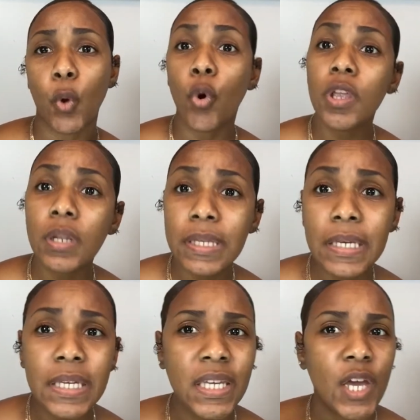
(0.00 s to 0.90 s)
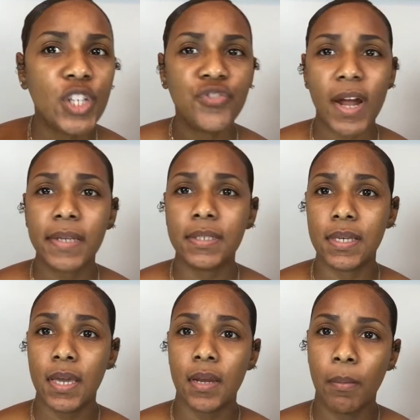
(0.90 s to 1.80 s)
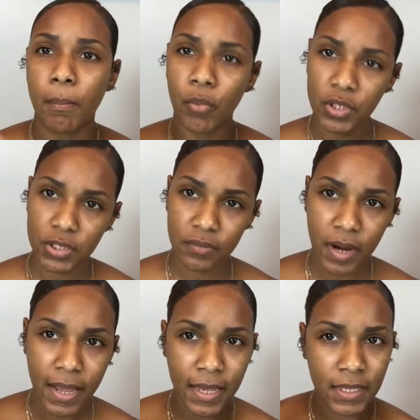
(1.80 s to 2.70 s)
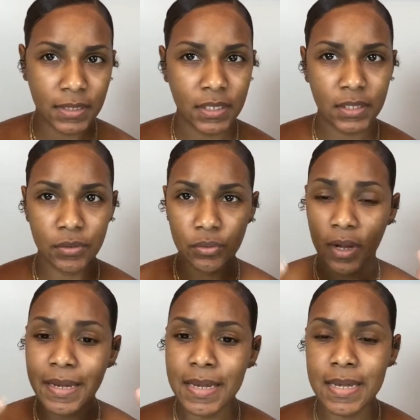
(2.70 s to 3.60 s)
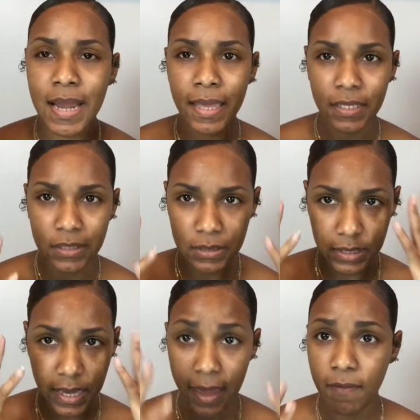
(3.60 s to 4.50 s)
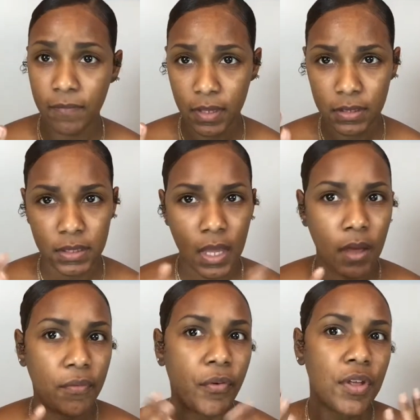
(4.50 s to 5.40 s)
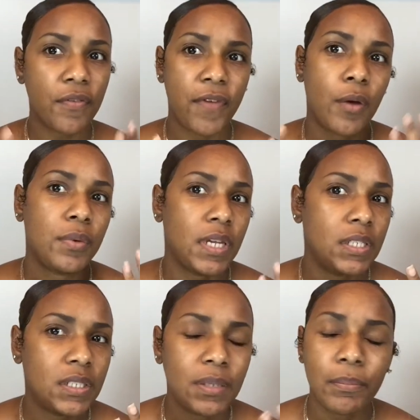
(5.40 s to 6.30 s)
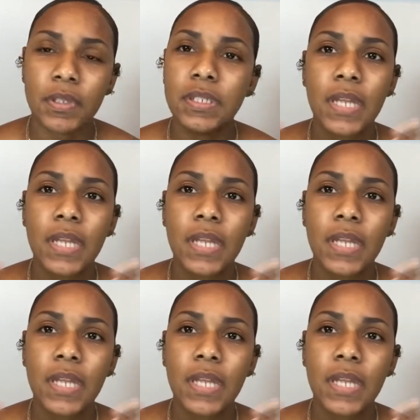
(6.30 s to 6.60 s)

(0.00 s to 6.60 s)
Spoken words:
oily, dry skin, moisturize, get you a nice canvas for your foundation.